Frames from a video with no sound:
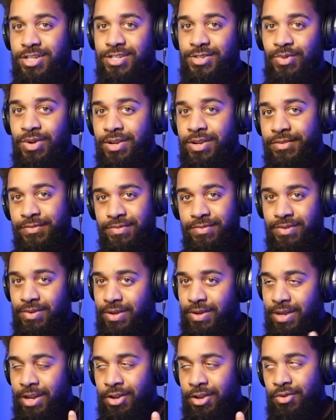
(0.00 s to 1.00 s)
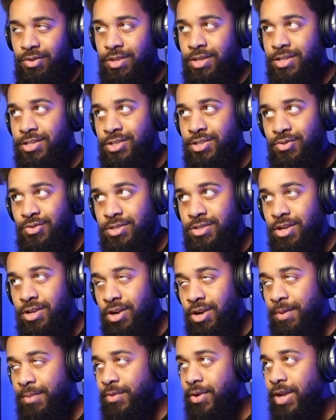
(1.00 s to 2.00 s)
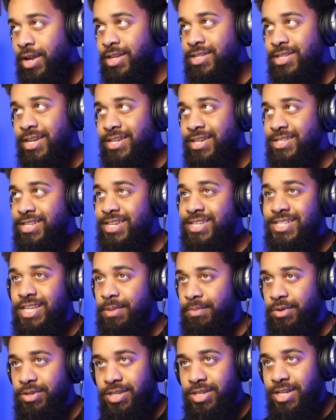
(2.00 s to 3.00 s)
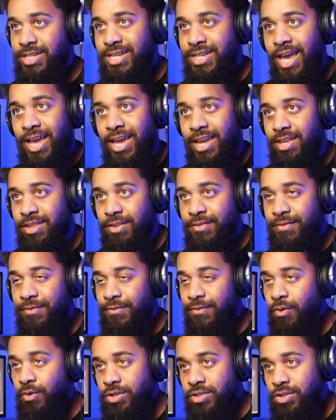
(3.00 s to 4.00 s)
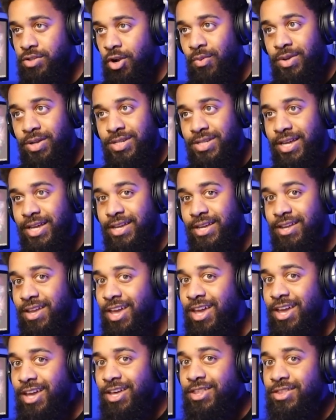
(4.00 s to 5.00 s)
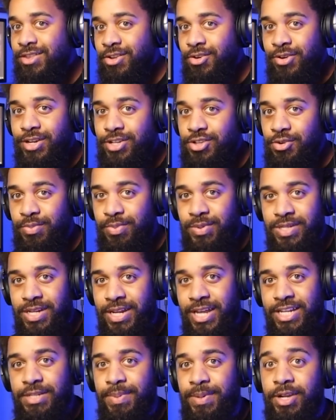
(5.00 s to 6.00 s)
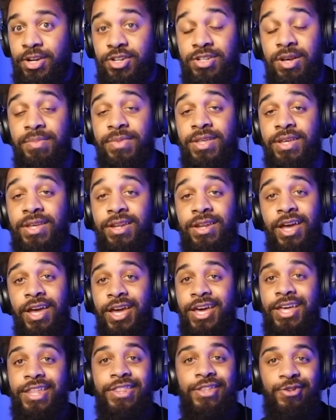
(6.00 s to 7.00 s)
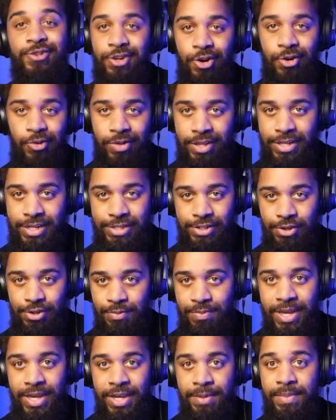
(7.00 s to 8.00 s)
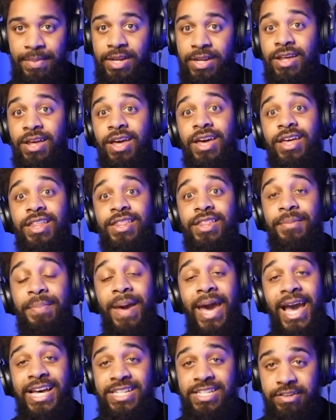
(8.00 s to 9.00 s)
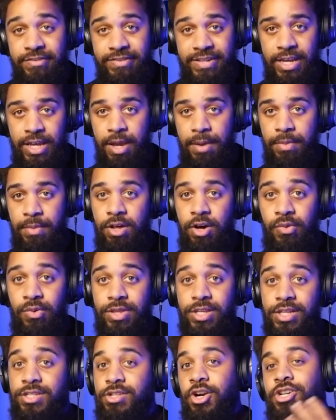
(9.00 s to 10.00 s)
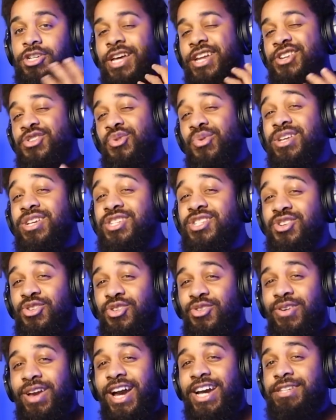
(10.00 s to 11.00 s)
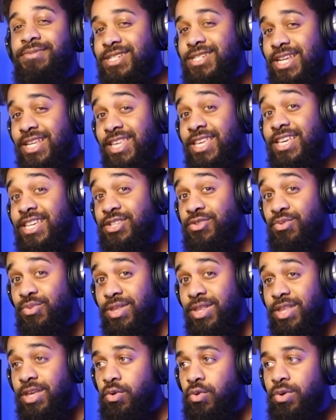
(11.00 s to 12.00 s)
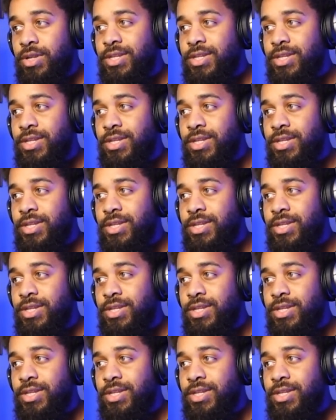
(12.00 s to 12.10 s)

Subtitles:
I know the 2-star upgrade is like 16% attack and the 4-star one is like 32% HP or something. Those aren't really too big, but the passives that come along with the stars, I do want to show you guys because I think it's really cool to